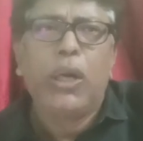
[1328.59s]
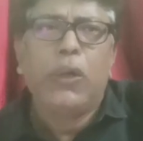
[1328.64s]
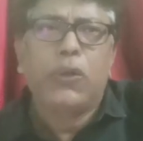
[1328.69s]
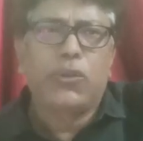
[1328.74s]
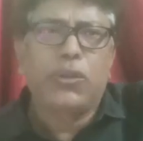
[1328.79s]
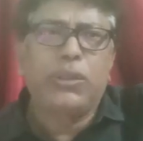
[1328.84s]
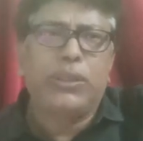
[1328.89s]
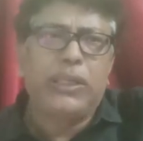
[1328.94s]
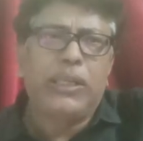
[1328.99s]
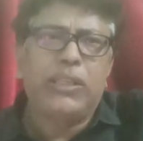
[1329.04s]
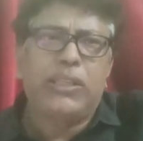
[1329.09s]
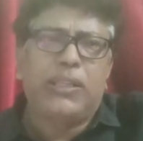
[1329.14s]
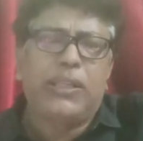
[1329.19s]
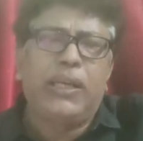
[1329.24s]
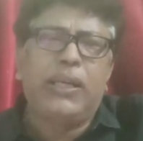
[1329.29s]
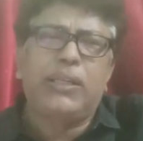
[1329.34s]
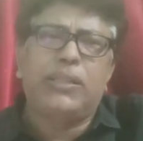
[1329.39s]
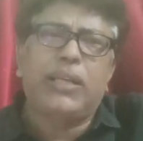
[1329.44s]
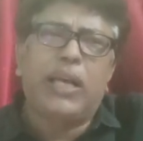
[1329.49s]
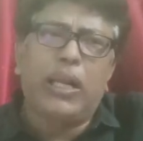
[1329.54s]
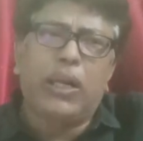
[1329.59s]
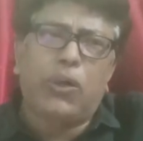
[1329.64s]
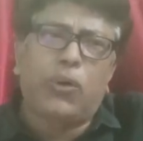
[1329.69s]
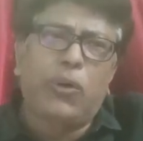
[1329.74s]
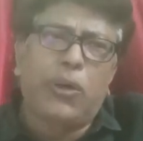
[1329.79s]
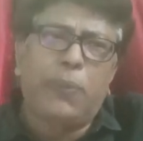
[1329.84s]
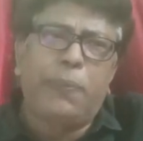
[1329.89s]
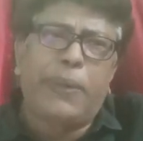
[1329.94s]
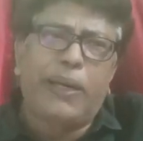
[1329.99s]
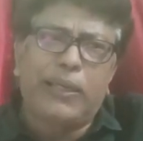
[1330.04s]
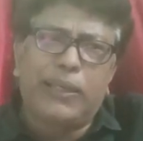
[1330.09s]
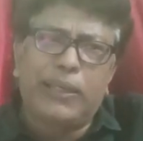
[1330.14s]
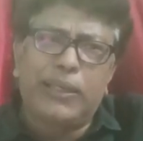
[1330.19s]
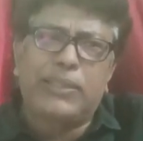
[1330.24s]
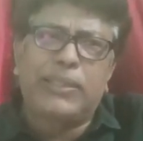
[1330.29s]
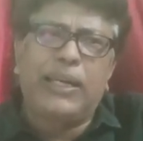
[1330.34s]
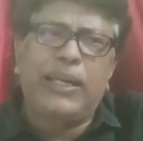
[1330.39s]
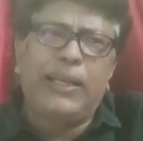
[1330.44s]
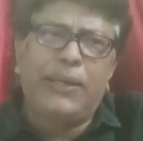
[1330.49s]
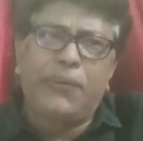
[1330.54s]
So these things are good, but
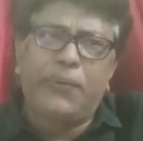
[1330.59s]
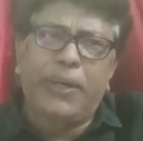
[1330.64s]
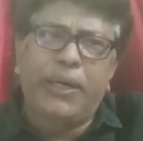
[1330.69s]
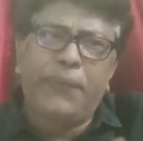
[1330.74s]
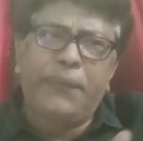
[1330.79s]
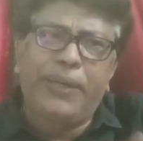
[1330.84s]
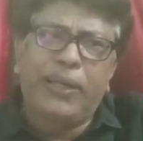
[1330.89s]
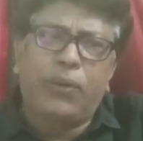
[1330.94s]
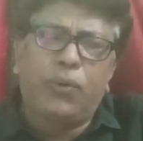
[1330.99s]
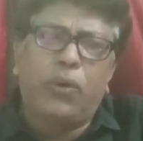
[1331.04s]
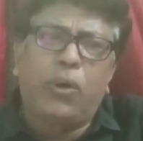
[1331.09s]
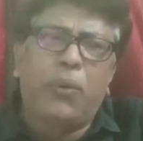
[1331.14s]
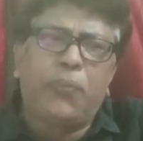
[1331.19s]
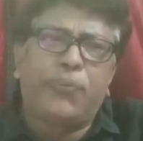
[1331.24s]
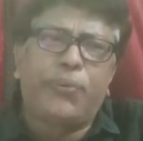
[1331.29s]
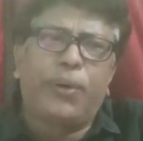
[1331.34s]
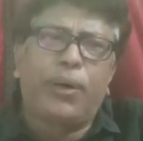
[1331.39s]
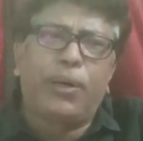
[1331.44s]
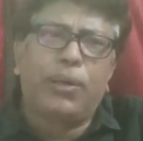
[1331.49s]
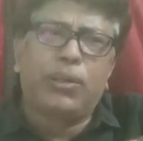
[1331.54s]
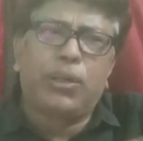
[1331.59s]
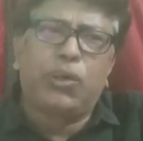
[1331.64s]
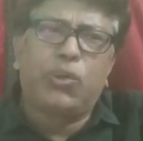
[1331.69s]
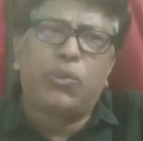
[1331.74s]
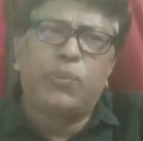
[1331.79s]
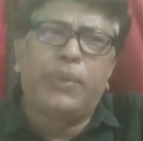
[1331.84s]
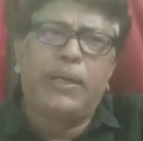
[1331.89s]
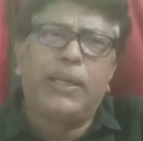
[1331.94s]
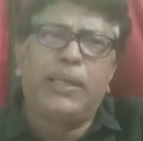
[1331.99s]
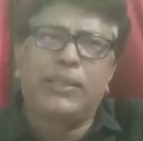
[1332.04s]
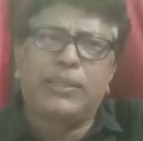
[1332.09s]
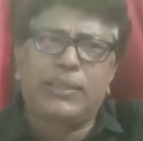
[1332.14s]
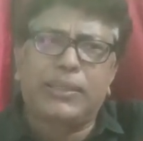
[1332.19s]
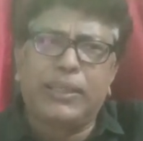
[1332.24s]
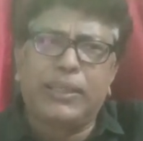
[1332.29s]
still when we go for the women's